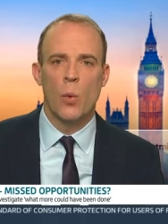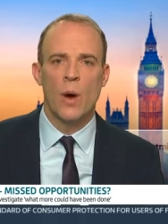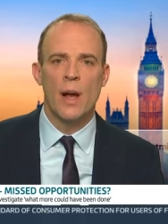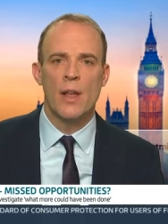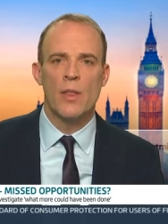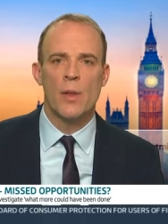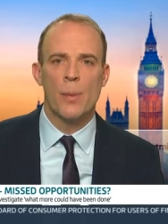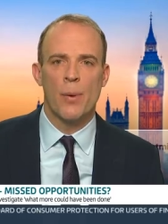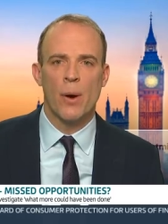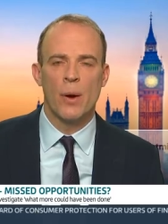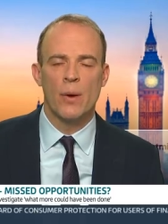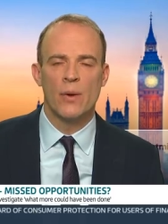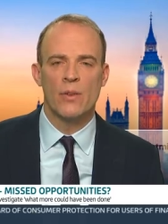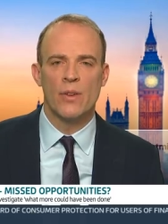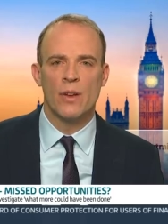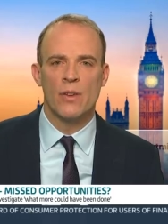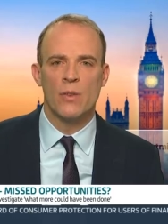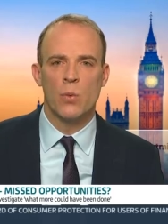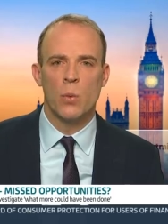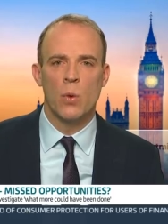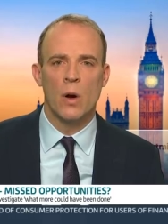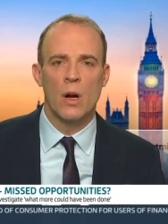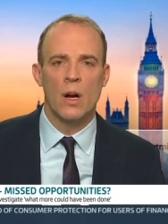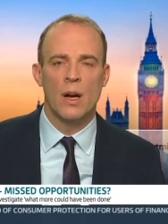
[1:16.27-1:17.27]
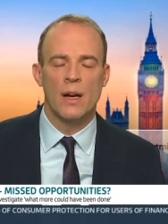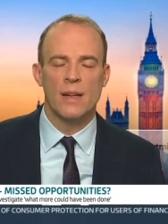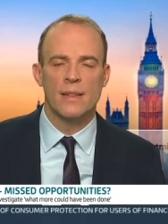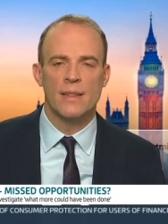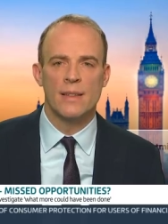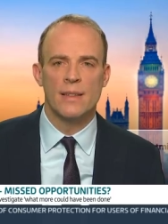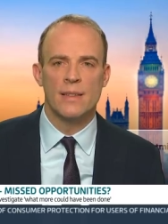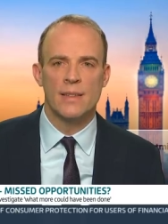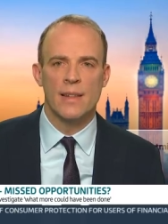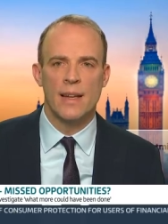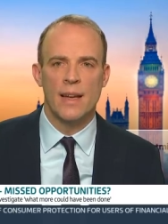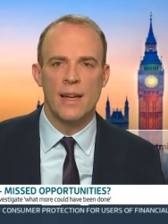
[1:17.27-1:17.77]
way the process works
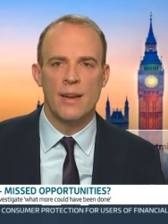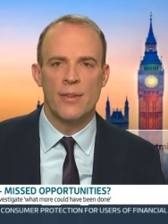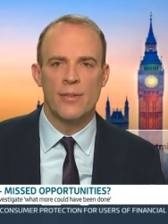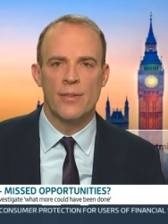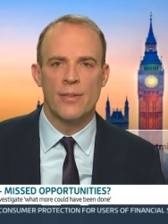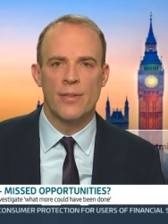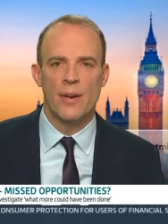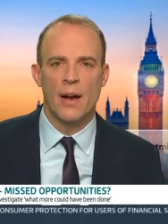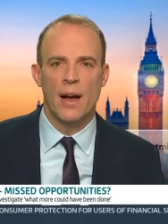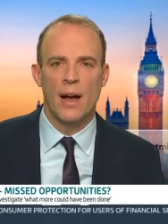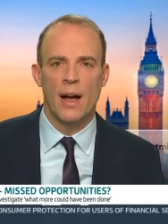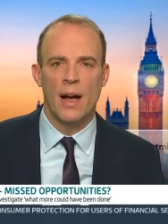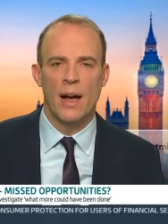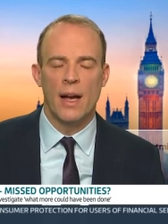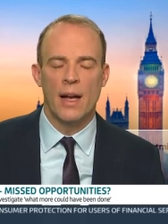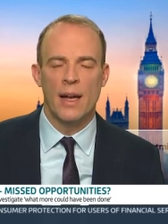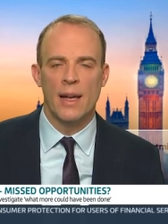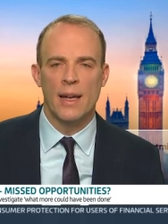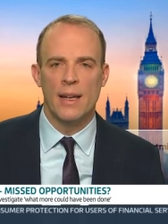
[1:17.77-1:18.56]
is, if uh,